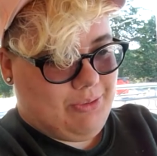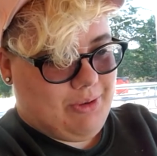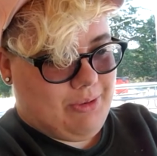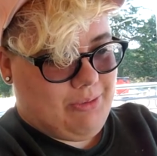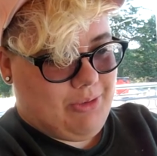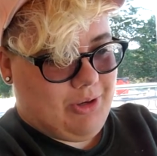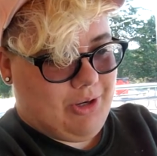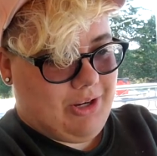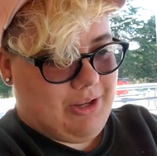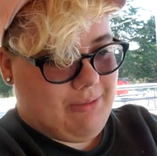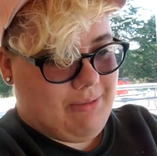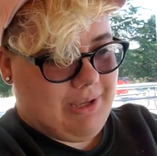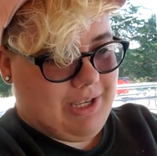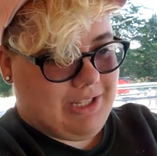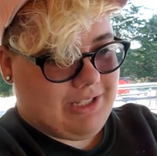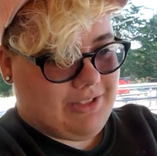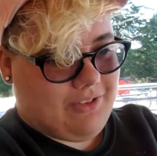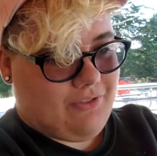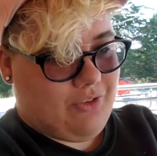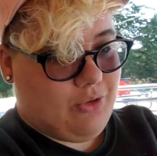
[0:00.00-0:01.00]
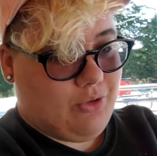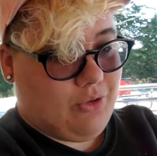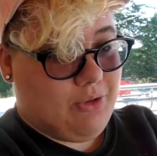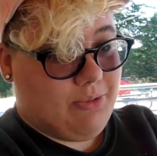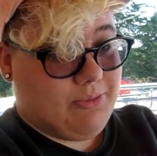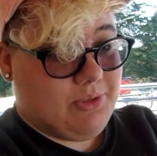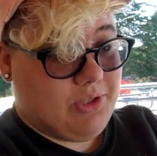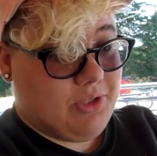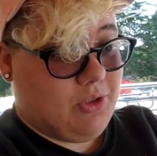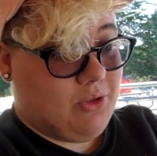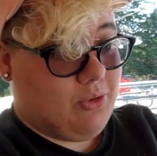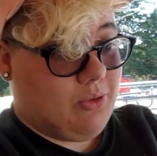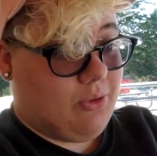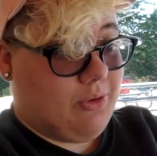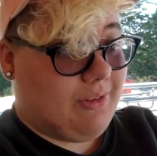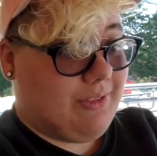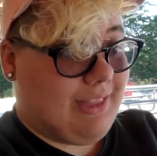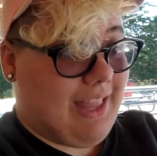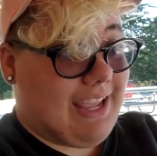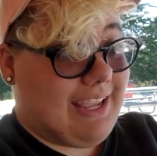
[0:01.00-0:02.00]
community because of YouTube's new
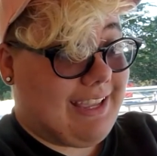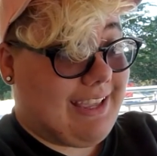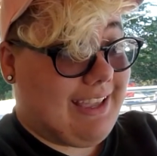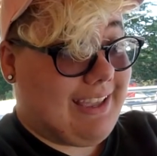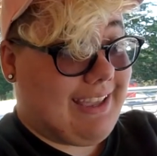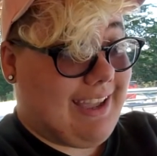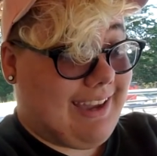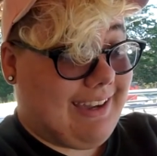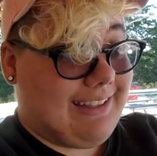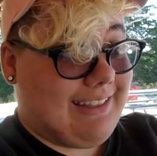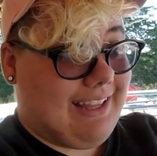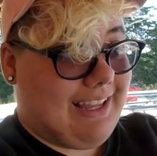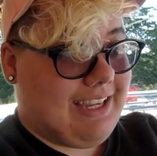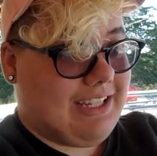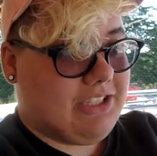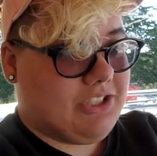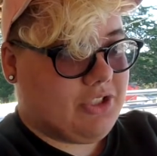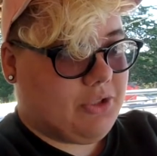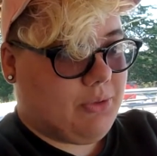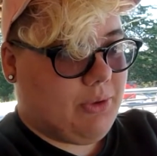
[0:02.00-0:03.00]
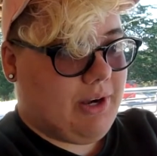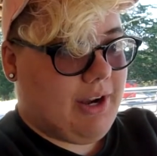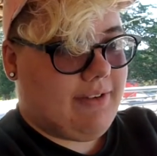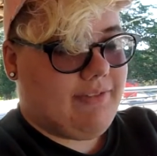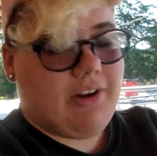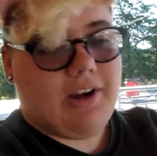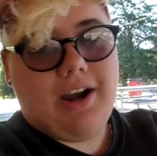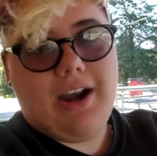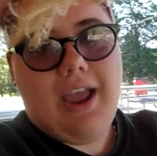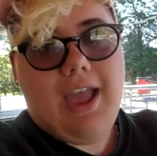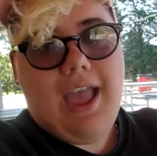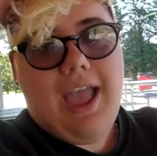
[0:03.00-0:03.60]
like guidelines or whatever,